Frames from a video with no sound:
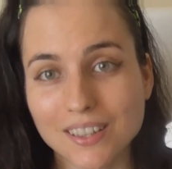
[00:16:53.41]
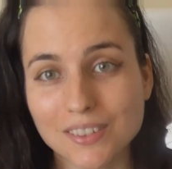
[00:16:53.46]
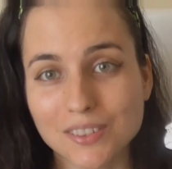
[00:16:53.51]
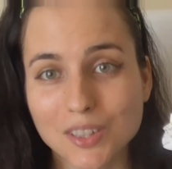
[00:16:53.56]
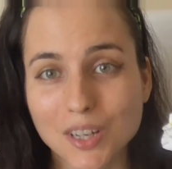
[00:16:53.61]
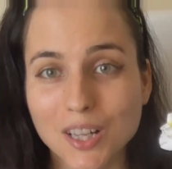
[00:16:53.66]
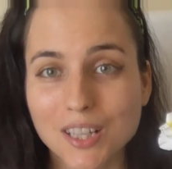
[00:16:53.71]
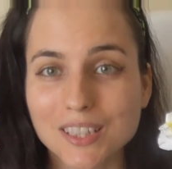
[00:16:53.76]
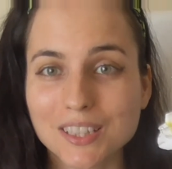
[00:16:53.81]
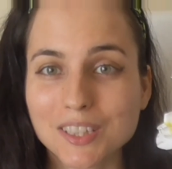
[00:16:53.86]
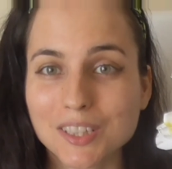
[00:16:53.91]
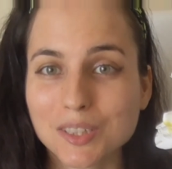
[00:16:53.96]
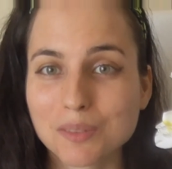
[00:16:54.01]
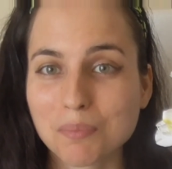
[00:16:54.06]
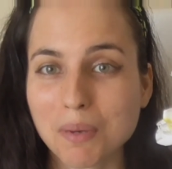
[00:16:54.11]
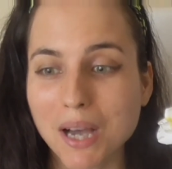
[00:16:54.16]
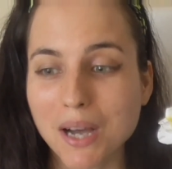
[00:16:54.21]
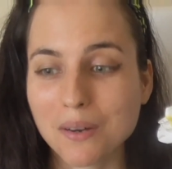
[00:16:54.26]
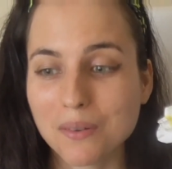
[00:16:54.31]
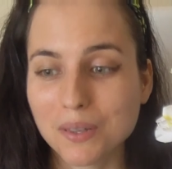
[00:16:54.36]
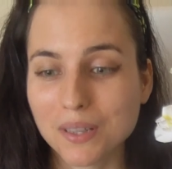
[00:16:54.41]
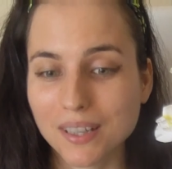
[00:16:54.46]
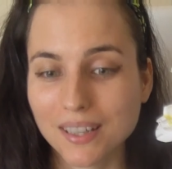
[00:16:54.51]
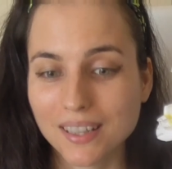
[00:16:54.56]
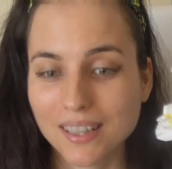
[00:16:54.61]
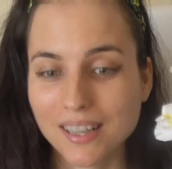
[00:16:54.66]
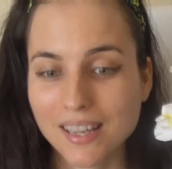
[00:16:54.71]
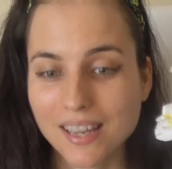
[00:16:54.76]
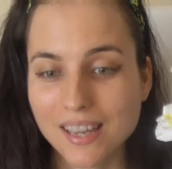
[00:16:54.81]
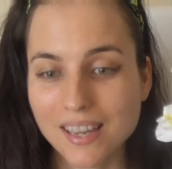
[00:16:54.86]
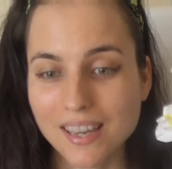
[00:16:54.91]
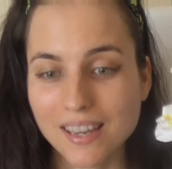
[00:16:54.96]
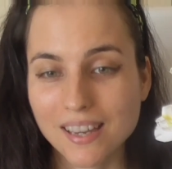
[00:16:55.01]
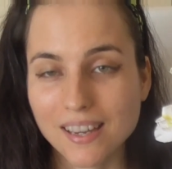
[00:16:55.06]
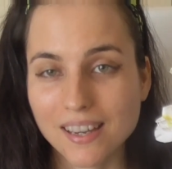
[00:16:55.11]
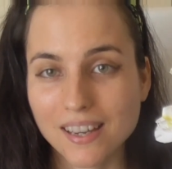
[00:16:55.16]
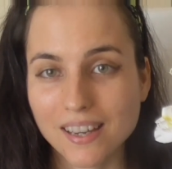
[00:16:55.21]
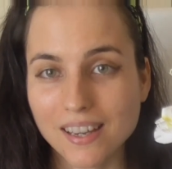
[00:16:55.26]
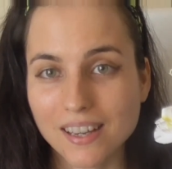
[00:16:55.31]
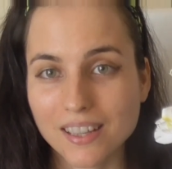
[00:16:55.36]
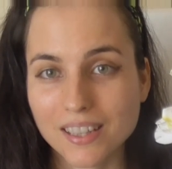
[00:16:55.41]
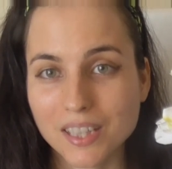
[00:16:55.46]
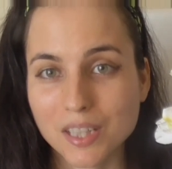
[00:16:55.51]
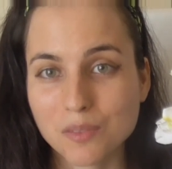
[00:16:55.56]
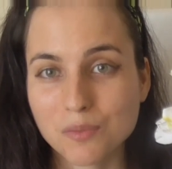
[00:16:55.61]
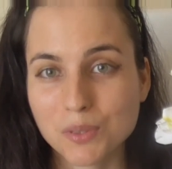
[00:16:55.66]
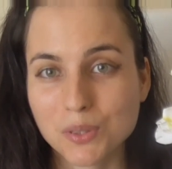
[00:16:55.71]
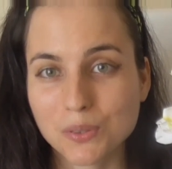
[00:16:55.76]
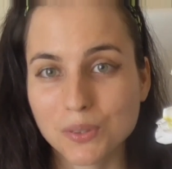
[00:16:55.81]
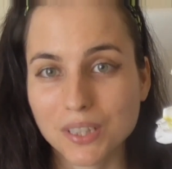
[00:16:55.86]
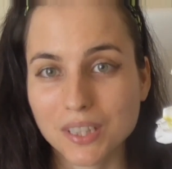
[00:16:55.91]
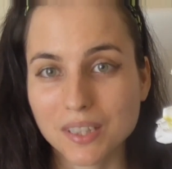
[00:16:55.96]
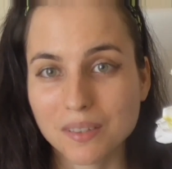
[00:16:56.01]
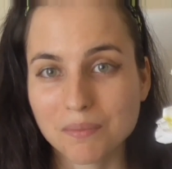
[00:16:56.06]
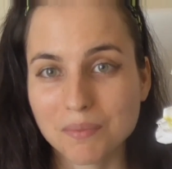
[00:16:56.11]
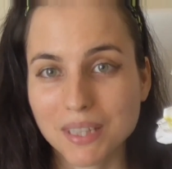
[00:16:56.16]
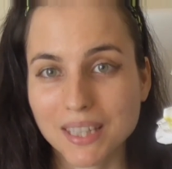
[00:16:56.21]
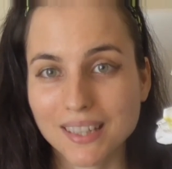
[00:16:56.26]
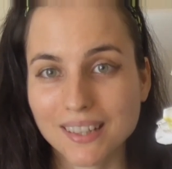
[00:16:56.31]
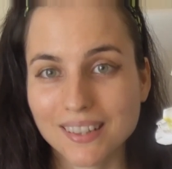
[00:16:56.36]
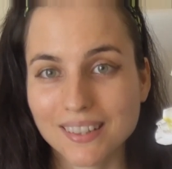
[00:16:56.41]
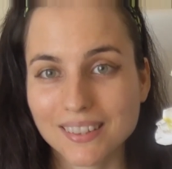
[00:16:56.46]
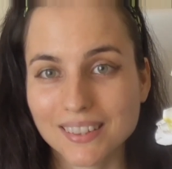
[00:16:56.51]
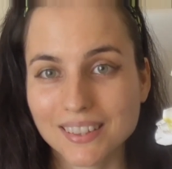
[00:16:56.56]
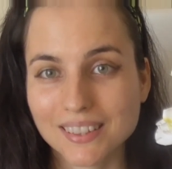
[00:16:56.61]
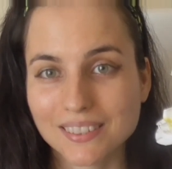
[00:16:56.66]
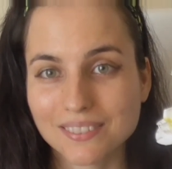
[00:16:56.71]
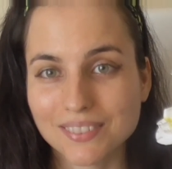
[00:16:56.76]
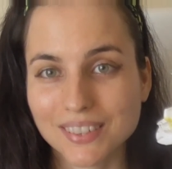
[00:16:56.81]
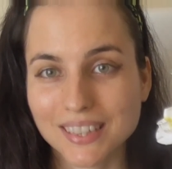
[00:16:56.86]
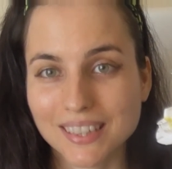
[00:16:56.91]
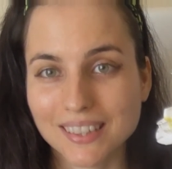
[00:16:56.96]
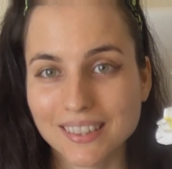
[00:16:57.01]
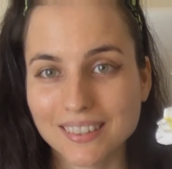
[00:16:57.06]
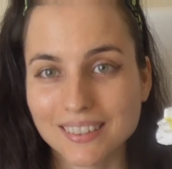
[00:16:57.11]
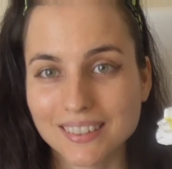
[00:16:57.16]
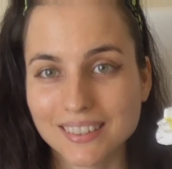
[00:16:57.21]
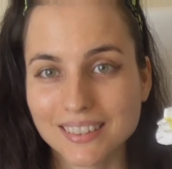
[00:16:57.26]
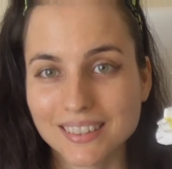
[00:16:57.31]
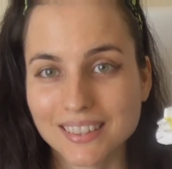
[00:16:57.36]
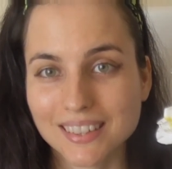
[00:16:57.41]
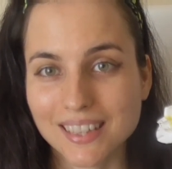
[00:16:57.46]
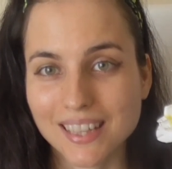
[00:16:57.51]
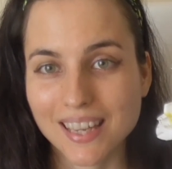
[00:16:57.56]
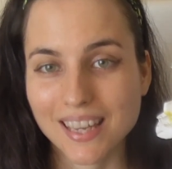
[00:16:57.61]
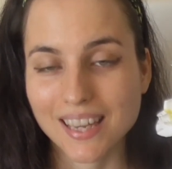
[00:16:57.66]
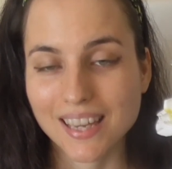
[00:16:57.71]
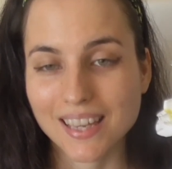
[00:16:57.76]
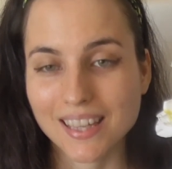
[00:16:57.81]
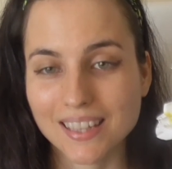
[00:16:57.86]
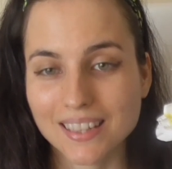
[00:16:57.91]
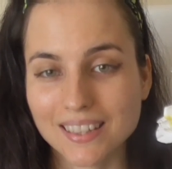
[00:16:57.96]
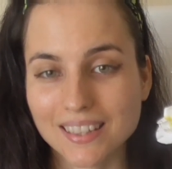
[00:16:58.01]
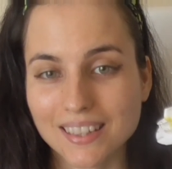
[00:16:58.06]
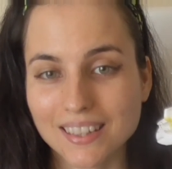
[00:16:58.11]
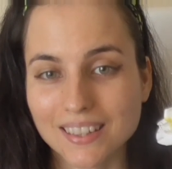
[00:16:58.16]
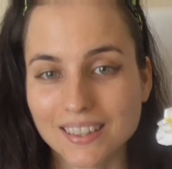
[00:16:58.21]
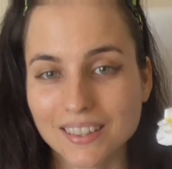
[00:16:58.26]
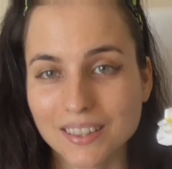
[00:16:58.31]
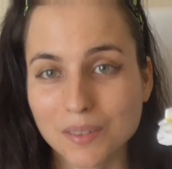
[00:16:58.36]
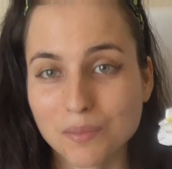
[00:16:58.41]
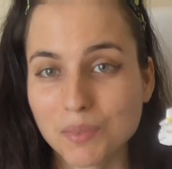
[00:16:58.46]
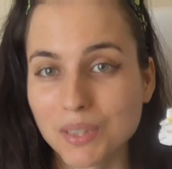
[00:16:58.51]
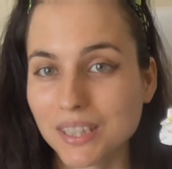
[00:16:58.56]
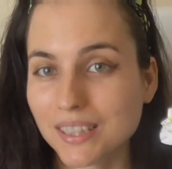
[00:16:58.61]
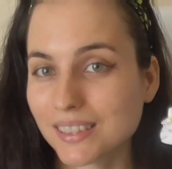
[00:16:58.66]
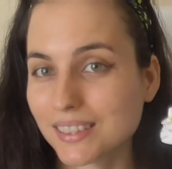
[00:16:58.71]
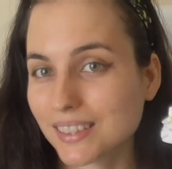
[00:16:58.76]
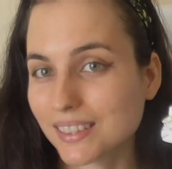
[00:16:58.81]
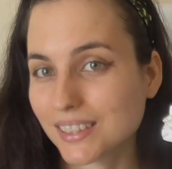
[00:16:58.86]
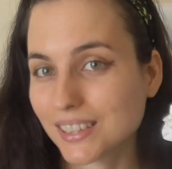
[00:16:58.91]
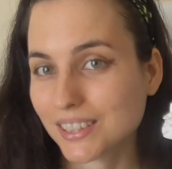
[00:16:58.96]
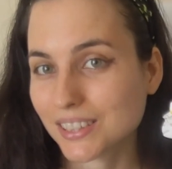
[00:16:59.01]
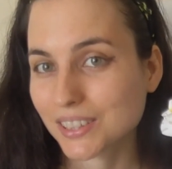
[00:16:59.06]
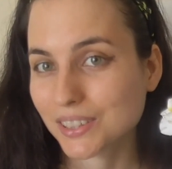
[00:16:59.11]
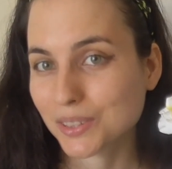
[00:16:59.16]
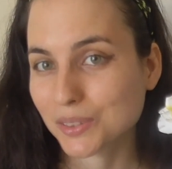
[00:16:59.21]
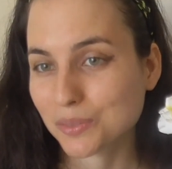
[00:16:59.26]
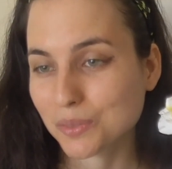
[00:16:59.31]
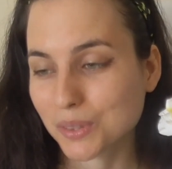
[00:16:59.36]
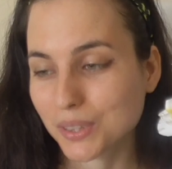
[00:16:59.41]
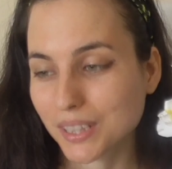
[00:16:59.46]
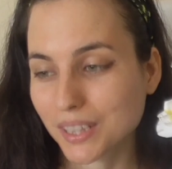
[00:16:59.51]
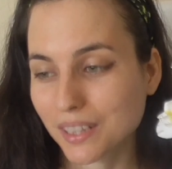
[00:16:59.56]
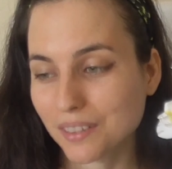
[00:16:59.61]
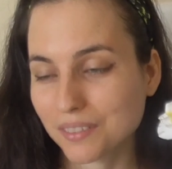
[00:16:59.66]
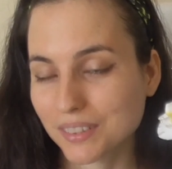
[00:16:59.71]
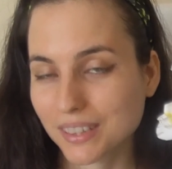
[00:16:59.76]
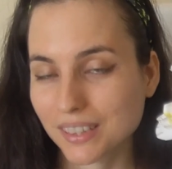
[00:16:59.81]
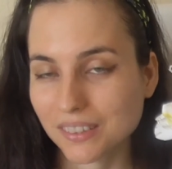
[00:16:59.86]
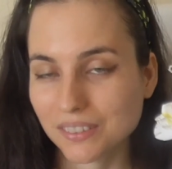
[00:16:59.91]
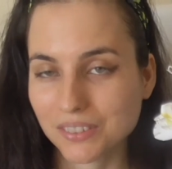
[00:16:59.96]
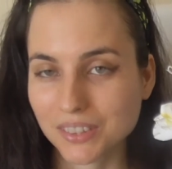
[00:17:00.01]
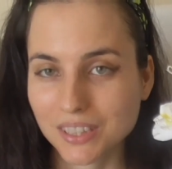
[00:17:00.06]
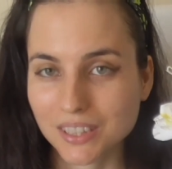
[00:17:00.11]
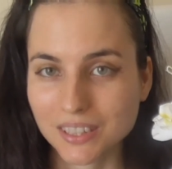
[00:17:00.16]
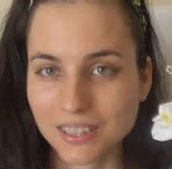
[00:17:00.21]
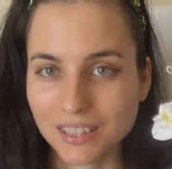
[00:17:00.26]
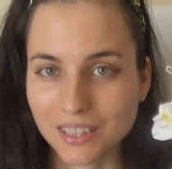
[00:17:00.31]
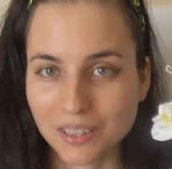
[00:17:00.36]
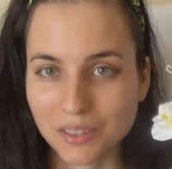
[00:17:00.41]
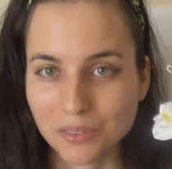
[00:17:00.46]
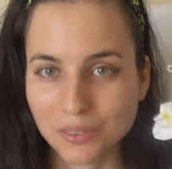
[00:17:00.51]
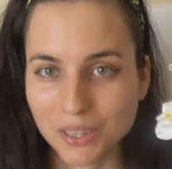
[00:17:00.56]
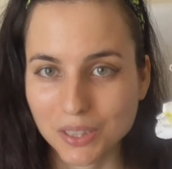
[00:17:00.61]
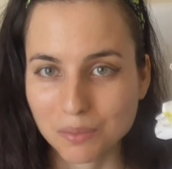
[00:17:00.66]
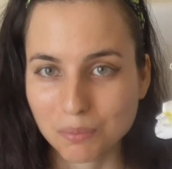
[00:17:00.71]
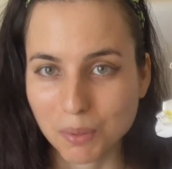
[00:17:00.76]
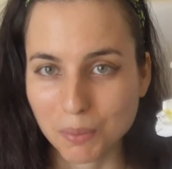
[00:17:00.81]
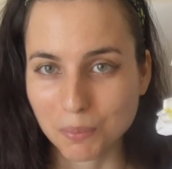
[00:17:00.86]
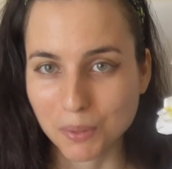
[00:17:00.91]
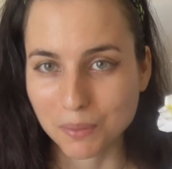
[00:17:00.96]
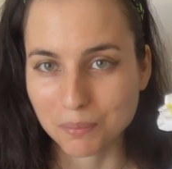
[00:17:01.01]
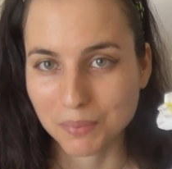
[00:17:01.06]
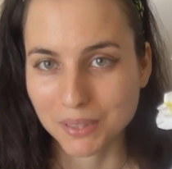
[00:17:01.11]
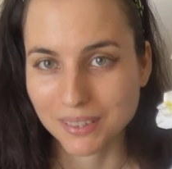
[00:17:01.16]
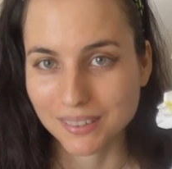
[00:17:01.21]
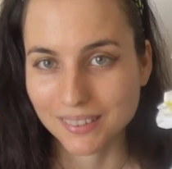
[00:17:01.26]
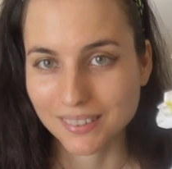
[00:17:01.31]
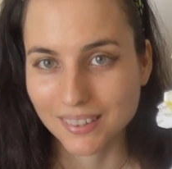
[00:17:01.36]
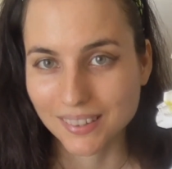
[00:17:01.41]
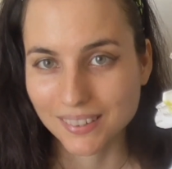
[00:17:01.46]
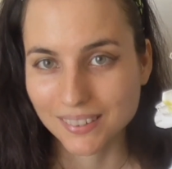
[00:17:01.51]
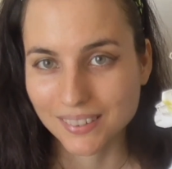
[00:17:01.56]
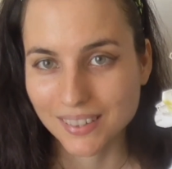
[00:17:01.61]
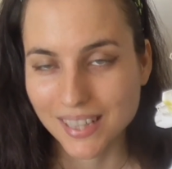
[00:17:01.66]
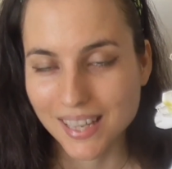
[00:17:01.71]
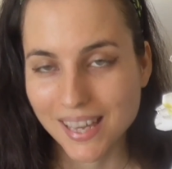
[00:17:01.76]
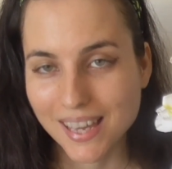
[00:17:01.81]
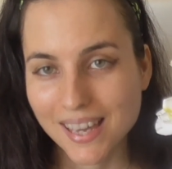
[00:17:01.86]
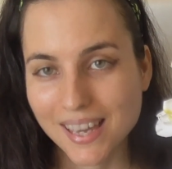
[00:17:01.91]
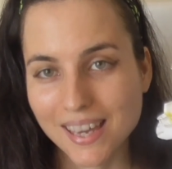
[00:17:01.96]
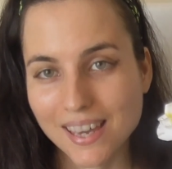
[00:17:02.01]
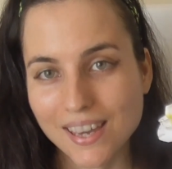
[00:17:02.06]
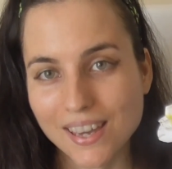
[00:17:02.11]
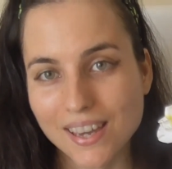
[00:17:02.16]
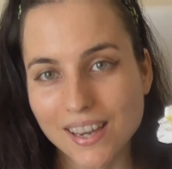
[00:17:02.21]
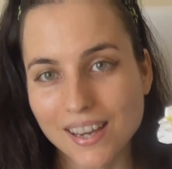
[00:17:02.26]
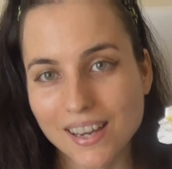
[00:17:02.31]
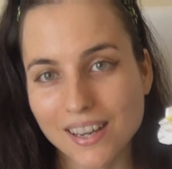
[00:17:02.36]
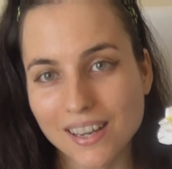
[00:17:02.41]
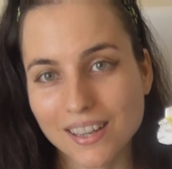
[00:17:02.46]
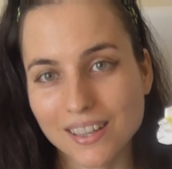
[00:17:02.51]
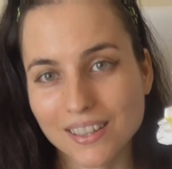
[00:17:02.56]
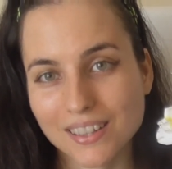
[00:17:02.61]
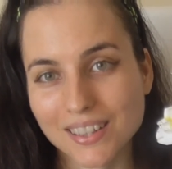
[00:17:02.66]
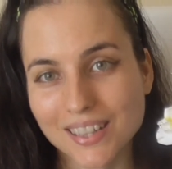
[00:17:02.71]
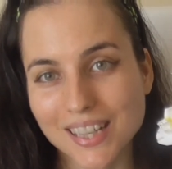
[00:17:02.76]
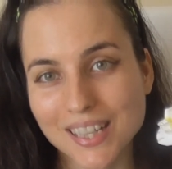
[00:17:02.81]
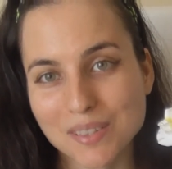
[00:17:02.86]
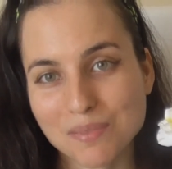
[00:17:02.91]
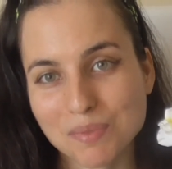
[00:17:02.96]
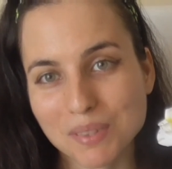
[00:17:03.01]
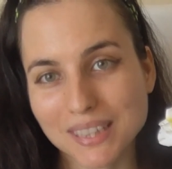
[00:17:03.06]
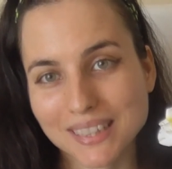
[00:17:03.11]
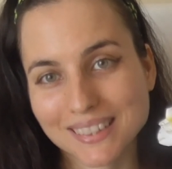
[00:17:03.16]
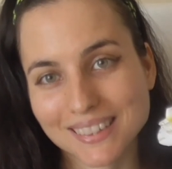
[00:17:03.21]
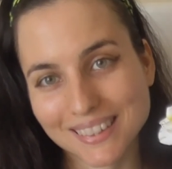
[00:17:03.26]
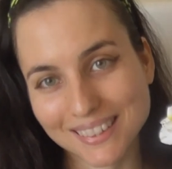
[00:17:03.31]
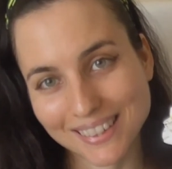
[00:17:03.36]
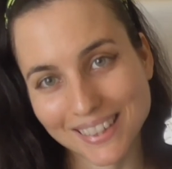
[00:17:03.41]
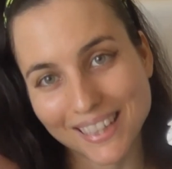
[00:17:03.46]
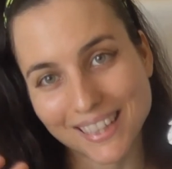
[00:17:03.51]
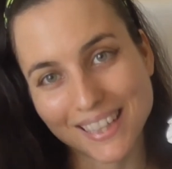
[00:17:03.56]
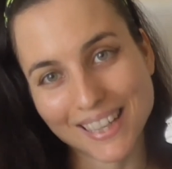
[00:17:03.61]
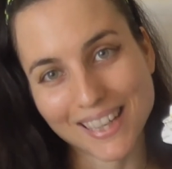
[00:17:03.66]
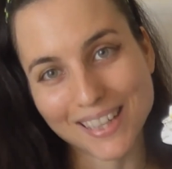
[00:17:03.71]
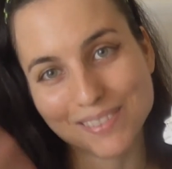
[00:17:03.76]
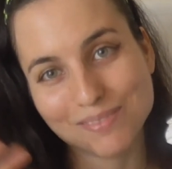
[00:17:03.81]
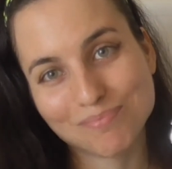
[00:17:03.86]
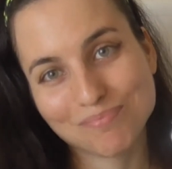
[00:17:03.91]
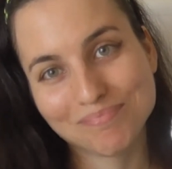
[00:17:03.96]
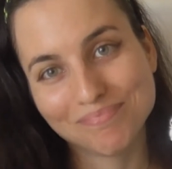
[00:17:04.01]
Knowledge is power. Keep joining me on these videos, and give me any suggestions for any other languages that you guys may want me to do. God bless and take care.